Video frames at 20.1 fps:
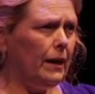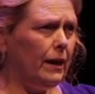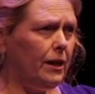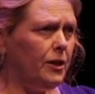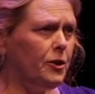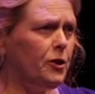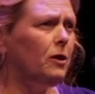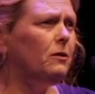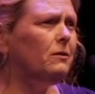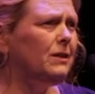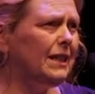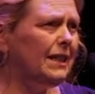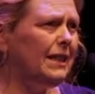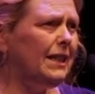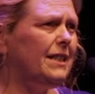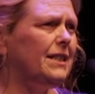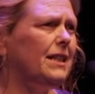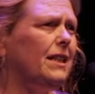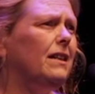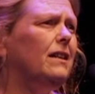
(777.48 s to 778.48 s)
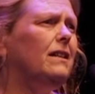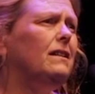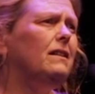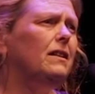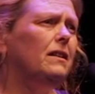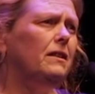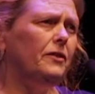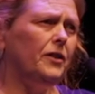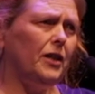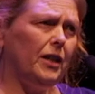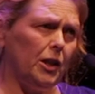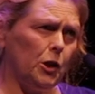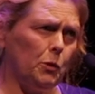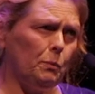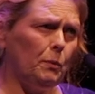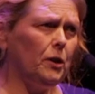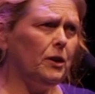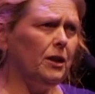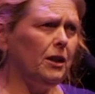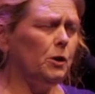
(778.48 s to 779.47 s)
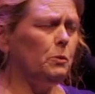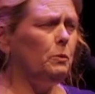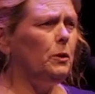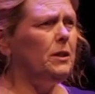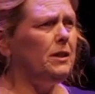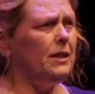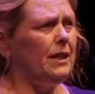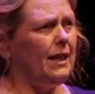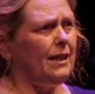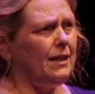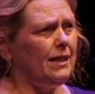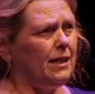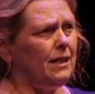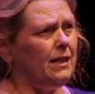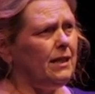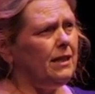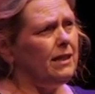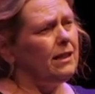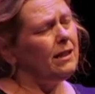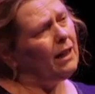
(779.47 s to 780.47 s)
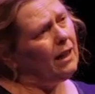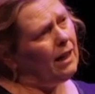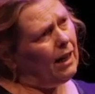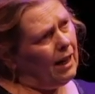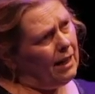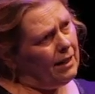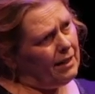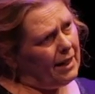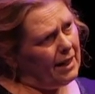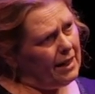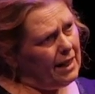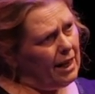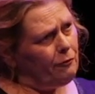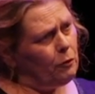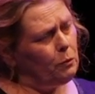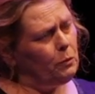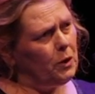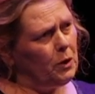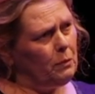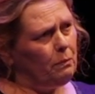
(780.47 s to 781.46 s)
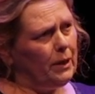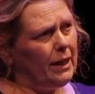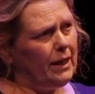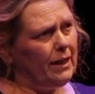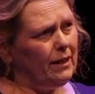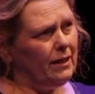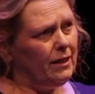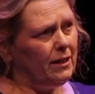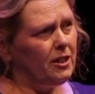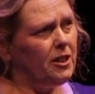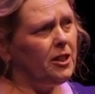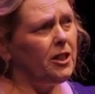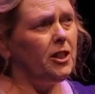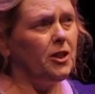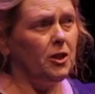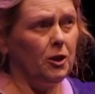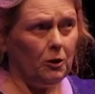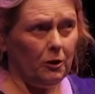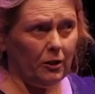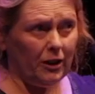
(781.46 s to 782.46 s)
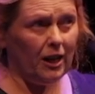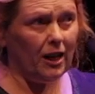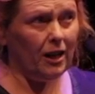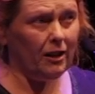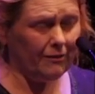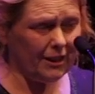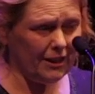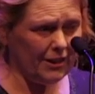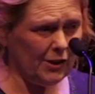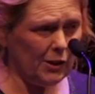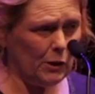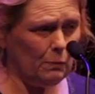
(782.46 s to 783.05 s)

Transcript: he told Anita that his products weren't tested and they never would be, and she should look at her other